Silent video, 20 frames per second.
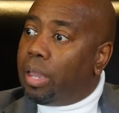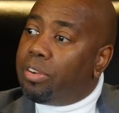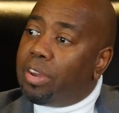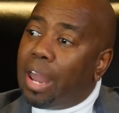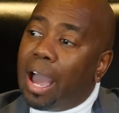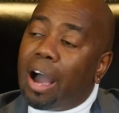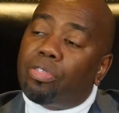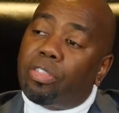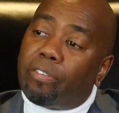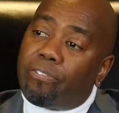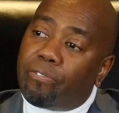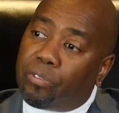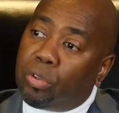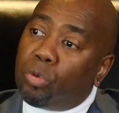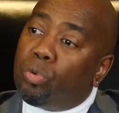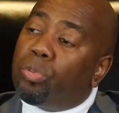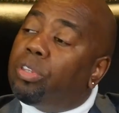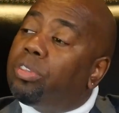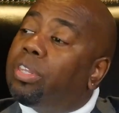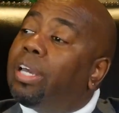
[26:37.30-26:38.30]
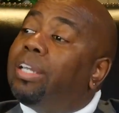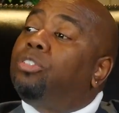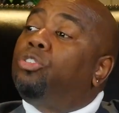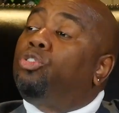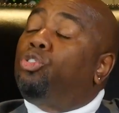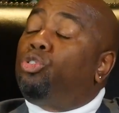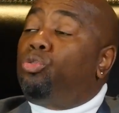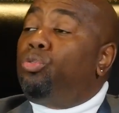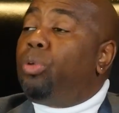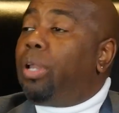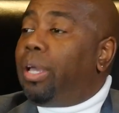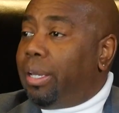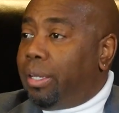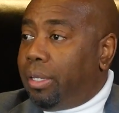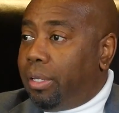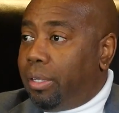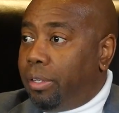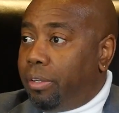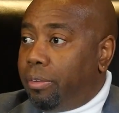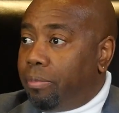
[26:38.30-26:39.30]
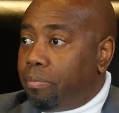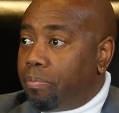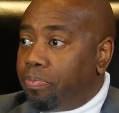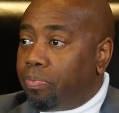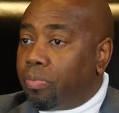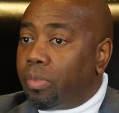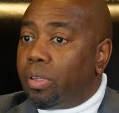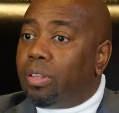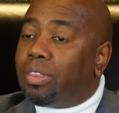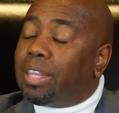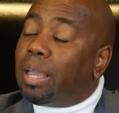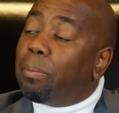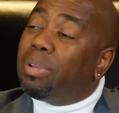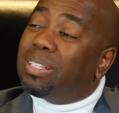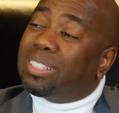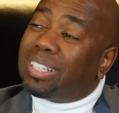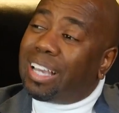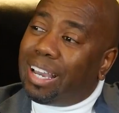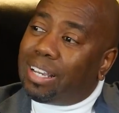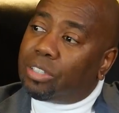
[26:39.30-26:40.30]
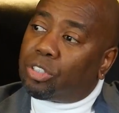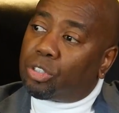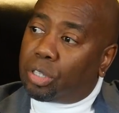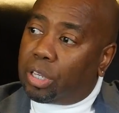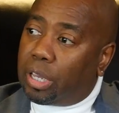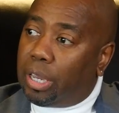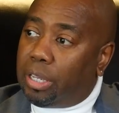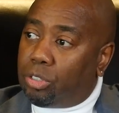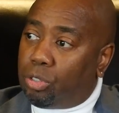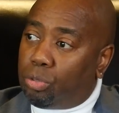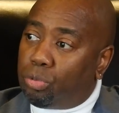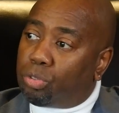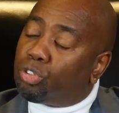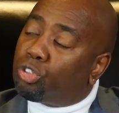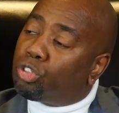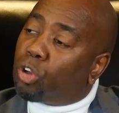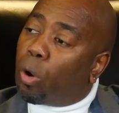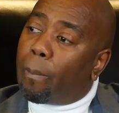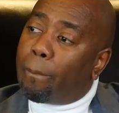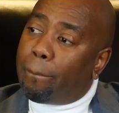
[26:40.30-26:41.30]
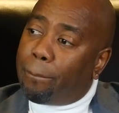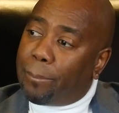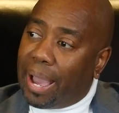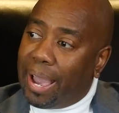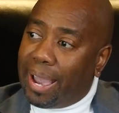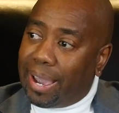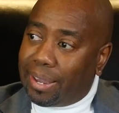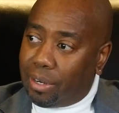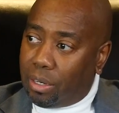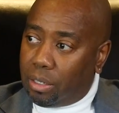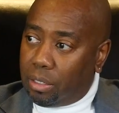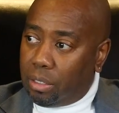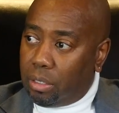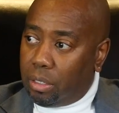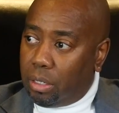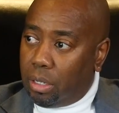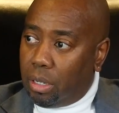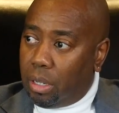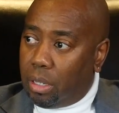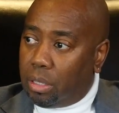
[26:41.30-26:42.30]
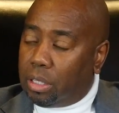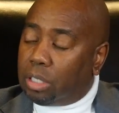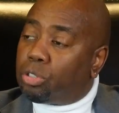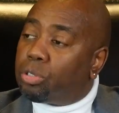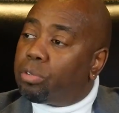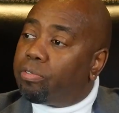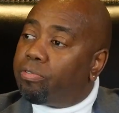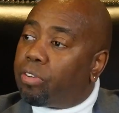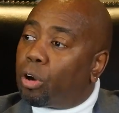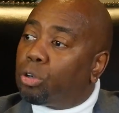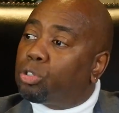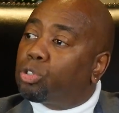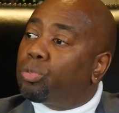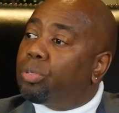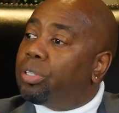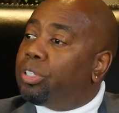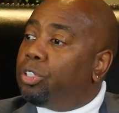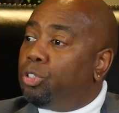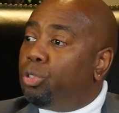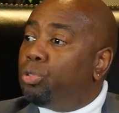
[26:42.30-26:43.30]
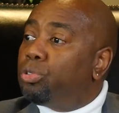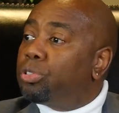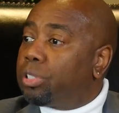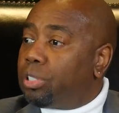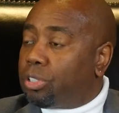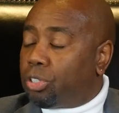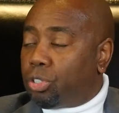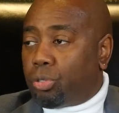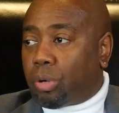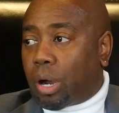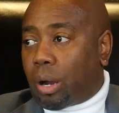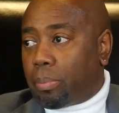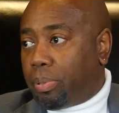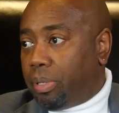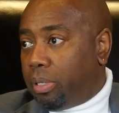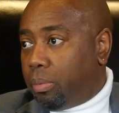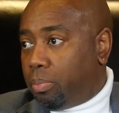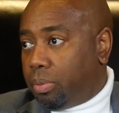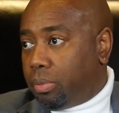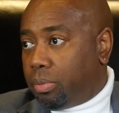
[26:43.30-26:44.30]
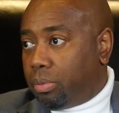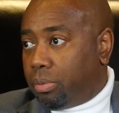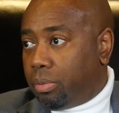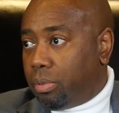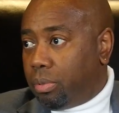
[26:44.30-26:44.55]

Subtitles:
And now the few that they do let in, they miseducate you so badly that you're virtually useless to our people.